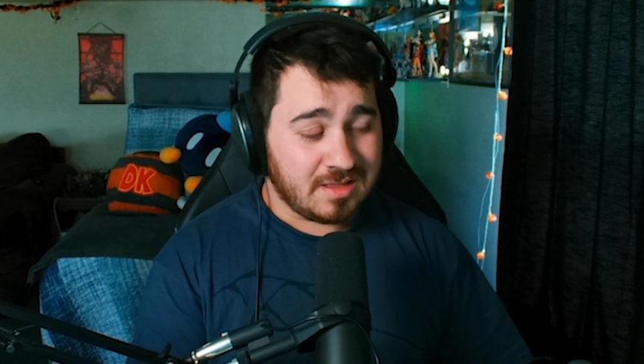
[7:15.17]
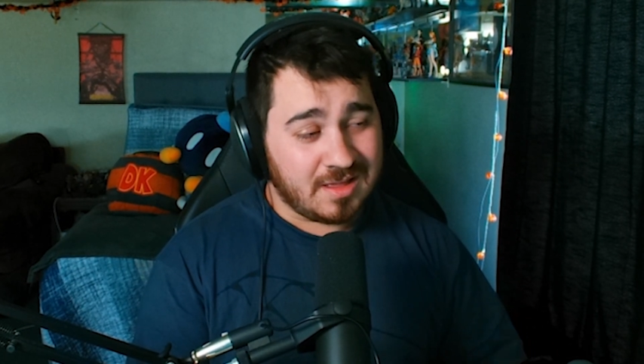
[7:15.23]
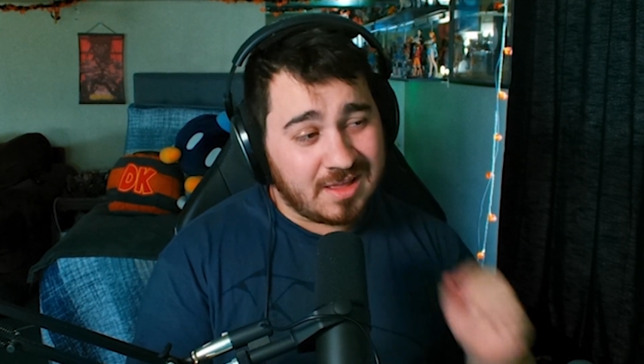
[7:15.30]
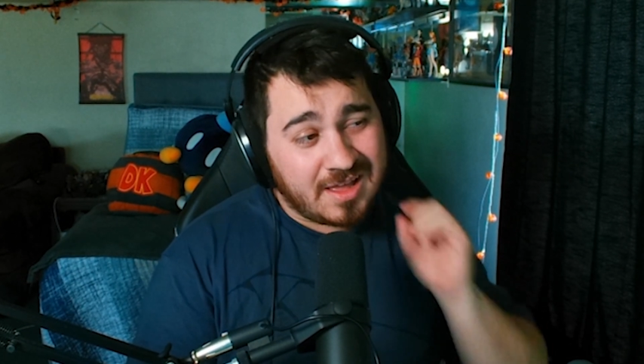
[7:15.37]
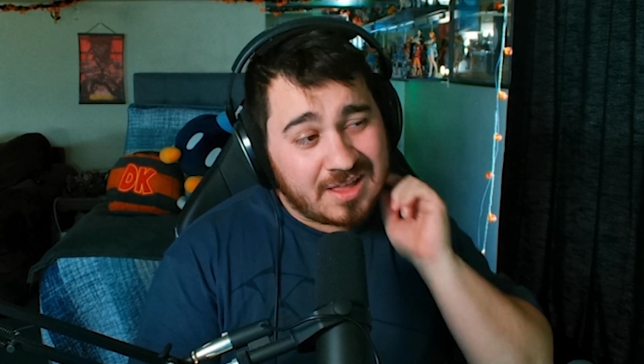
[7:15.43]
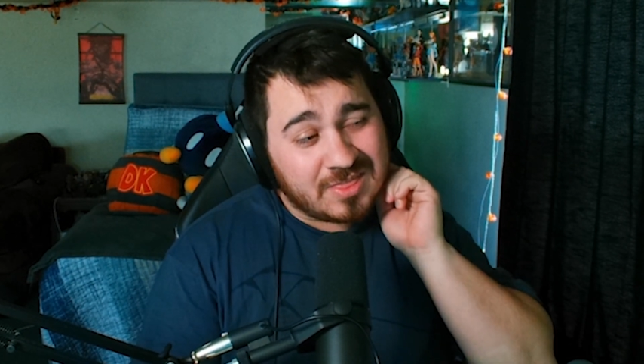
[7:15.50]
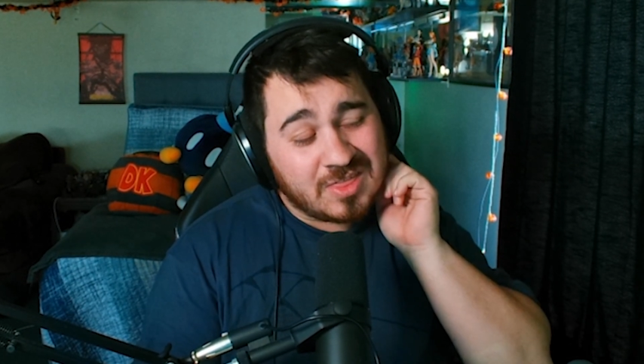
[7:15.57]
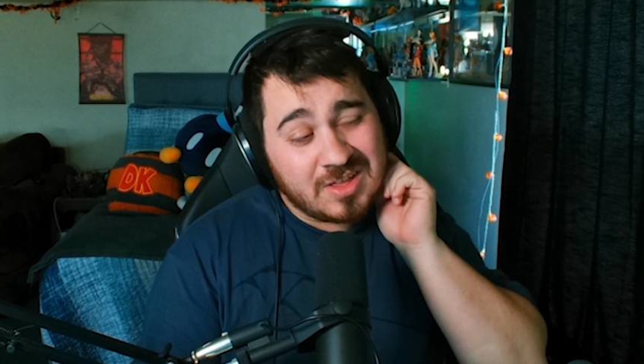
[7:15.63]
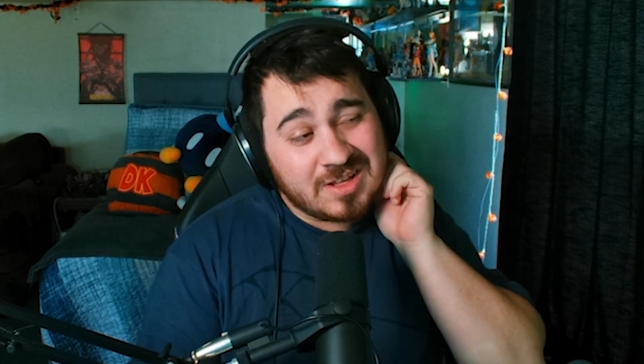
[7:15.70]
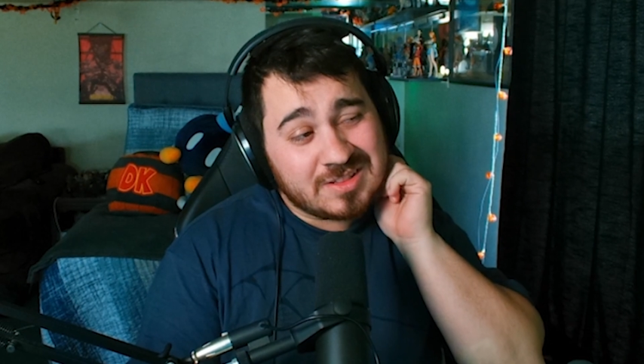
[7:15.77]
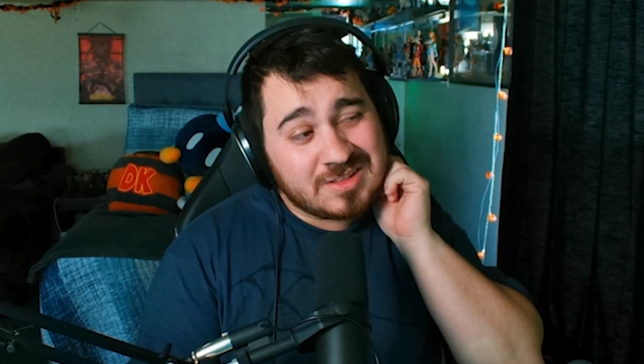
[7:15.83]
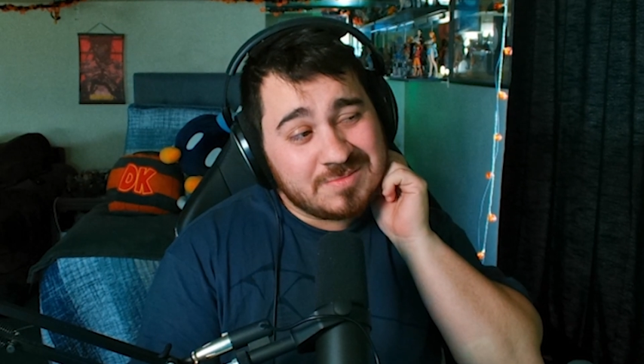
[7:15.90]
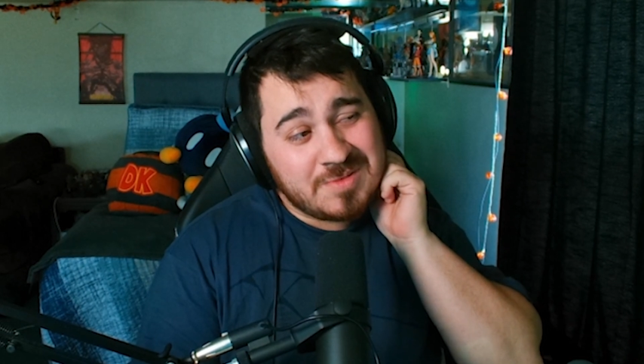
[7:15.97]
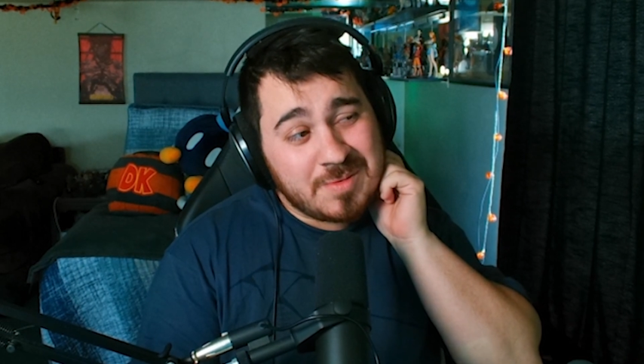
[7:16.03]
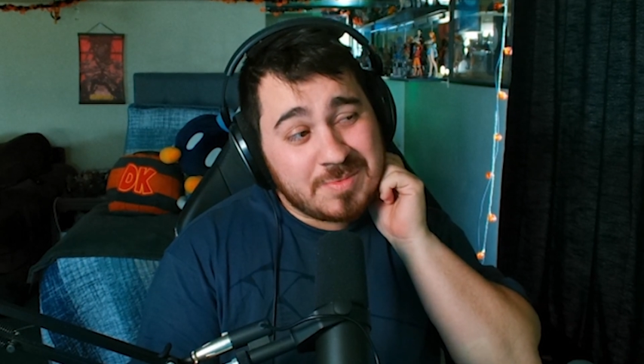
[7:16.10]
I
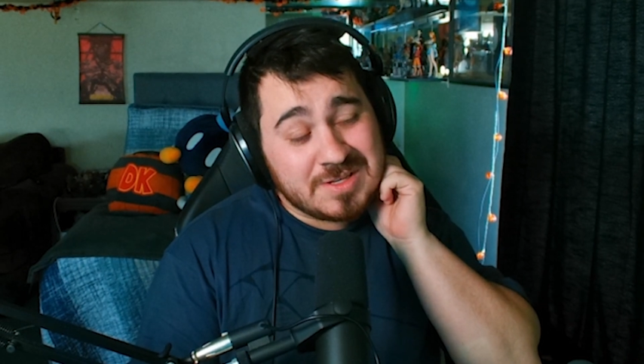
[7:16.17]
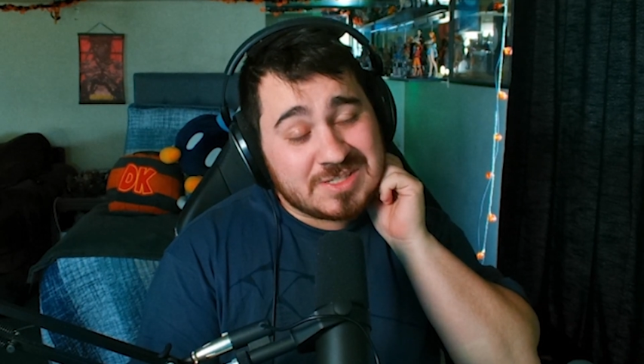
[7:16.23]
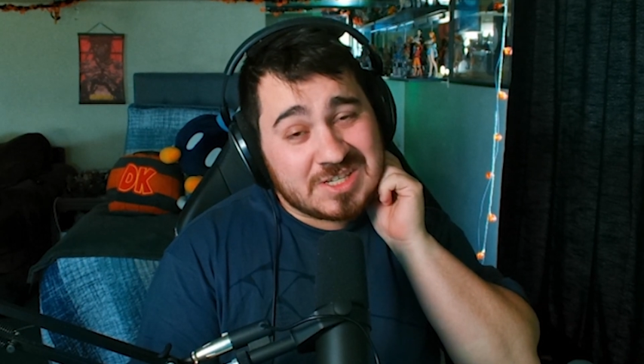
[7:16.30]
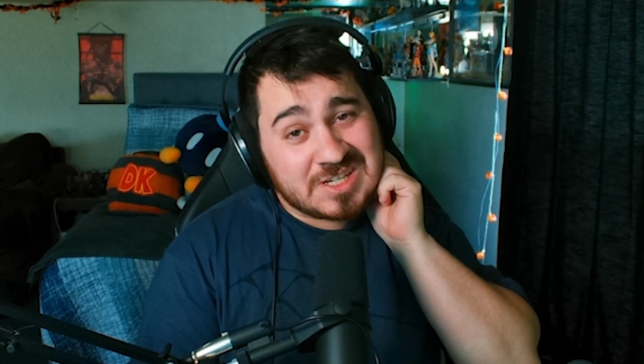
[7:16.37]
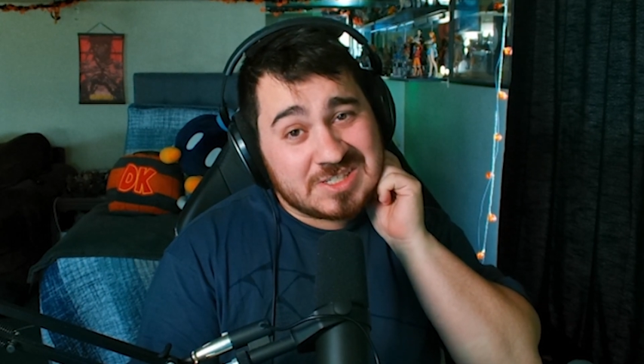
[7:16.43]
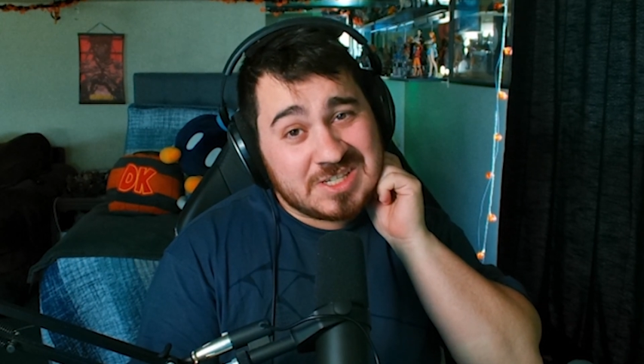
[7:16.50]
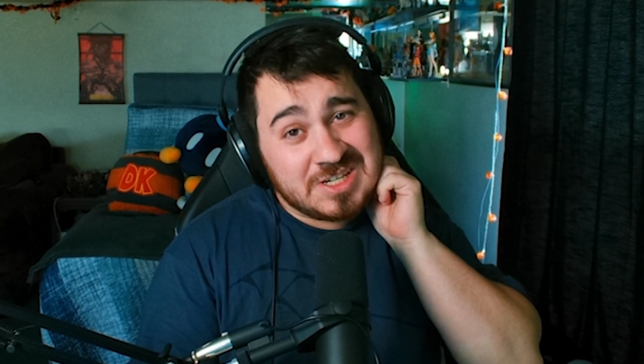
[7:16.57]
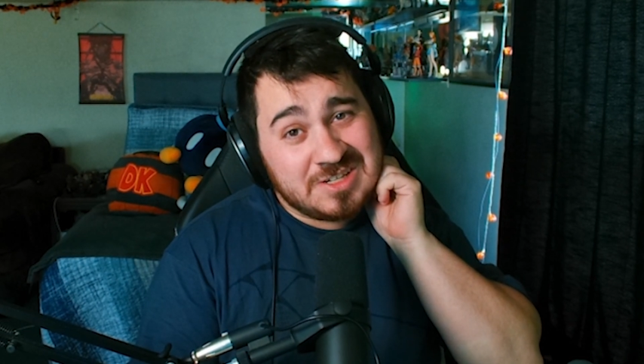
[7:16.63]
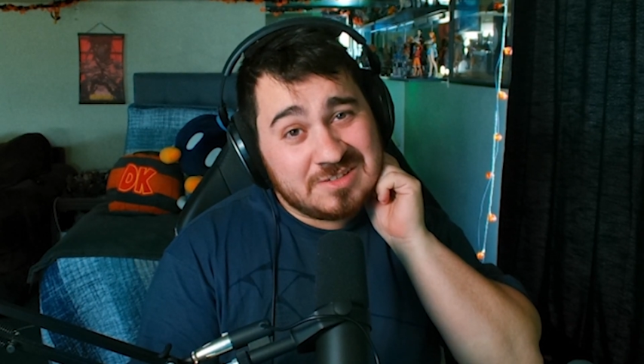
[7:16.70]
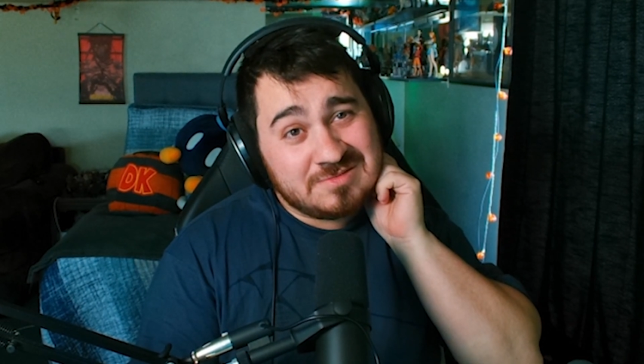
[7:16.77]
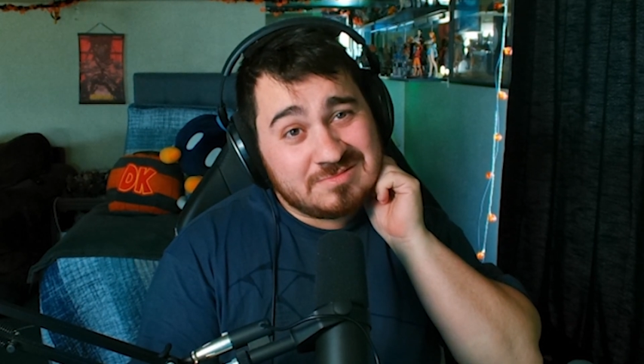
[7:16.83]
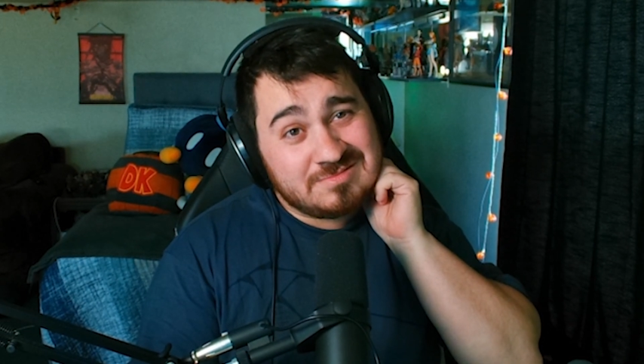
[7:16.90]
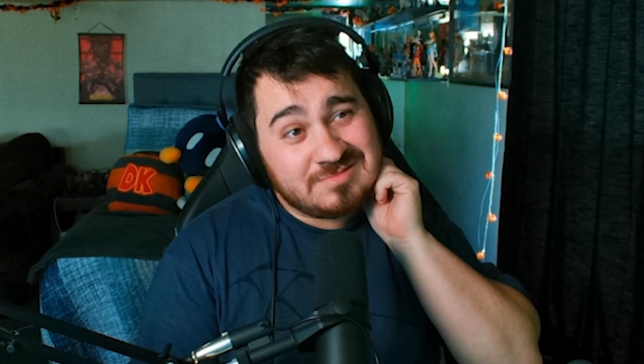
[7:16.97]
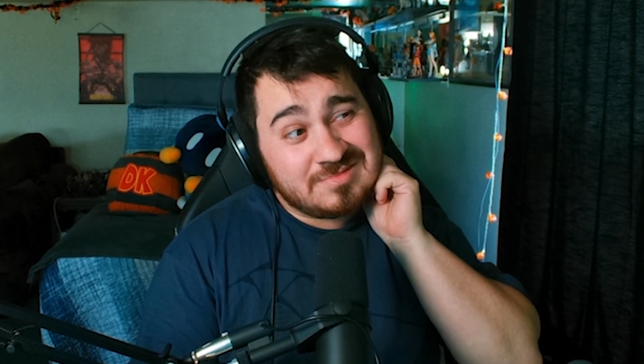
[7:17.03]
think there might be 16